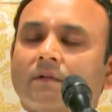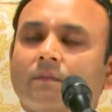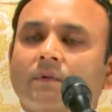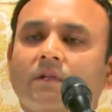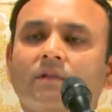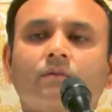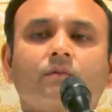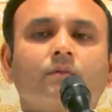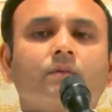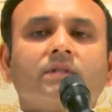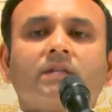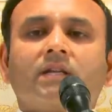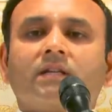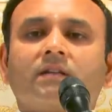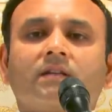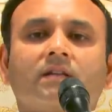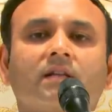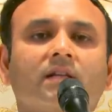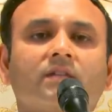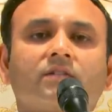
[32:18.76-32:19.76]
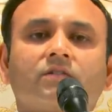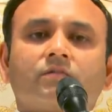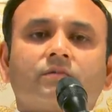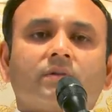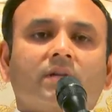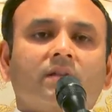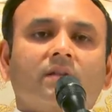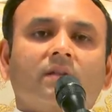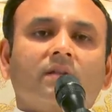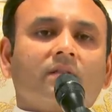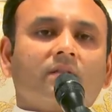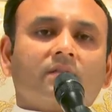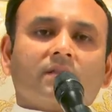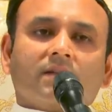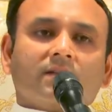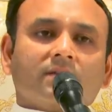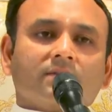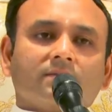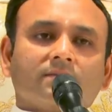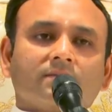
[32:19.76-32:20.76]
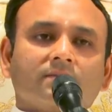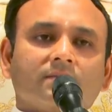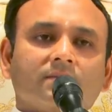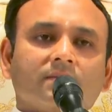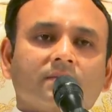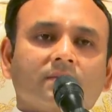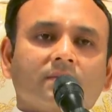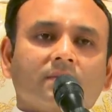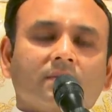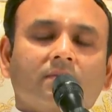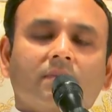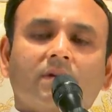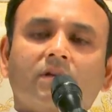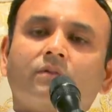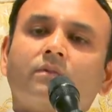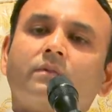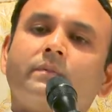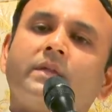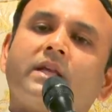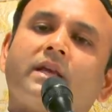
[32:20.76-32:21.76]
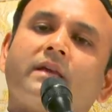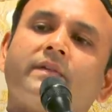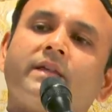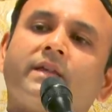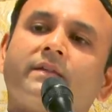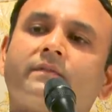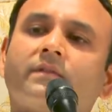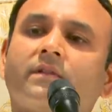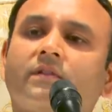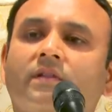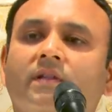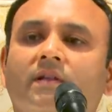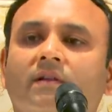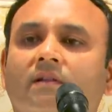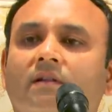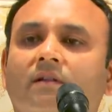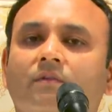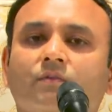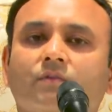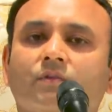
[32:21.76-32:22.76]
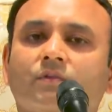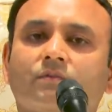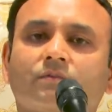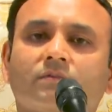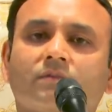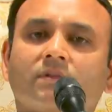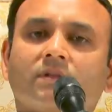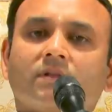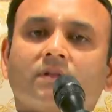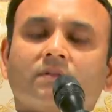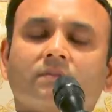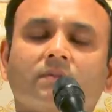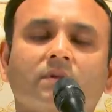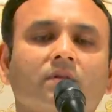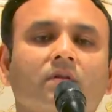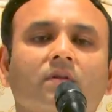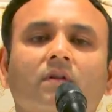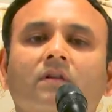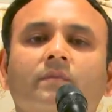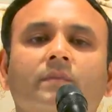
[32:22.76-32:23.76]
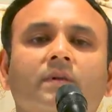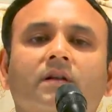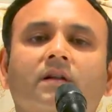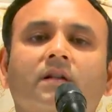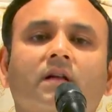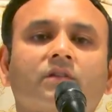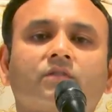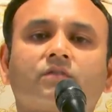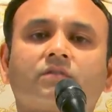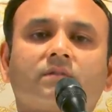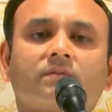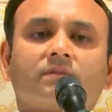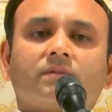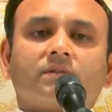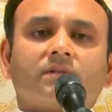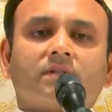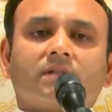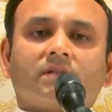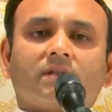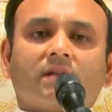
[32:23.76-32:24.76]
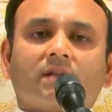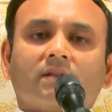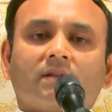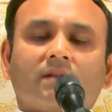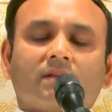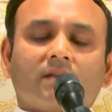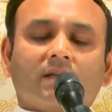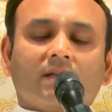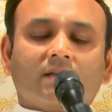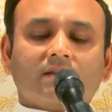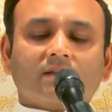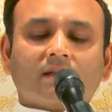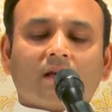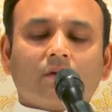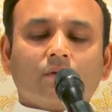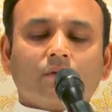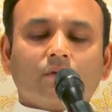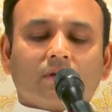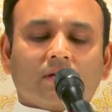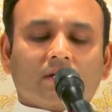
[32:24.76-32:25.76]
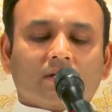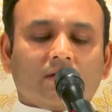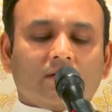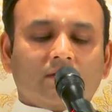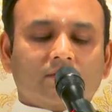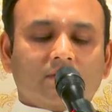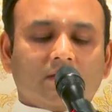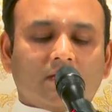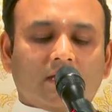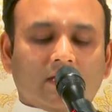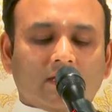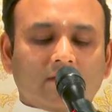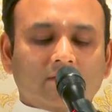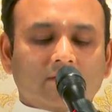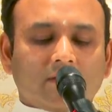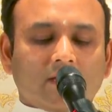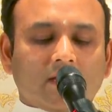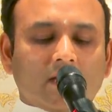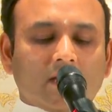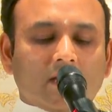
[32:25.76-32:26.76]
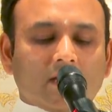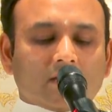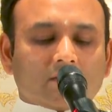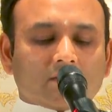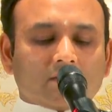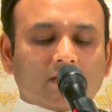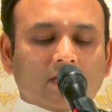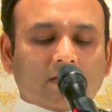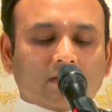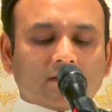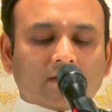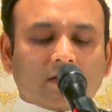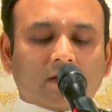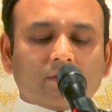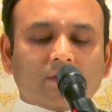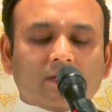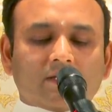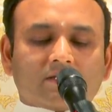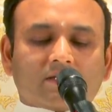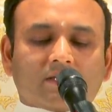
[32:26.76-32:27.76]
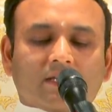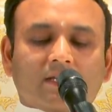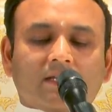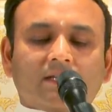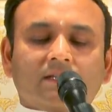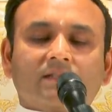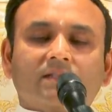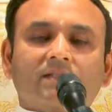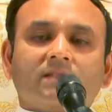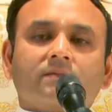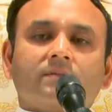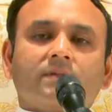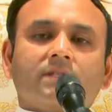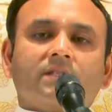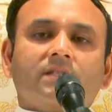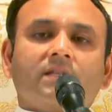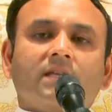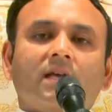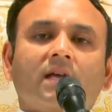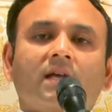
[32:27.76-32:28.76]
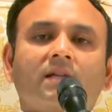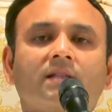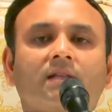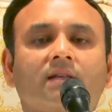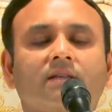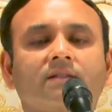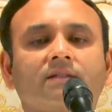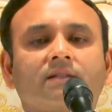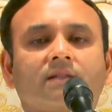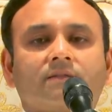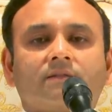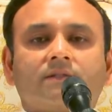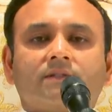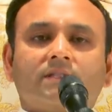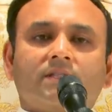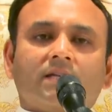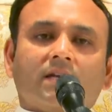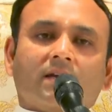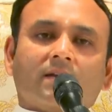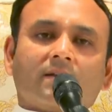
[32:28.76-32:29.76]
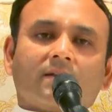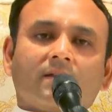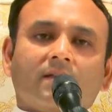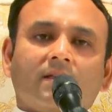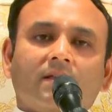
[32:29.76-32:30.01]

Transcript: where you won't get attached to anything, but you will be having everything around you. You will not be attached to everything. That is how you can live the life. So that is how he is telling this is vidya and that is avidya.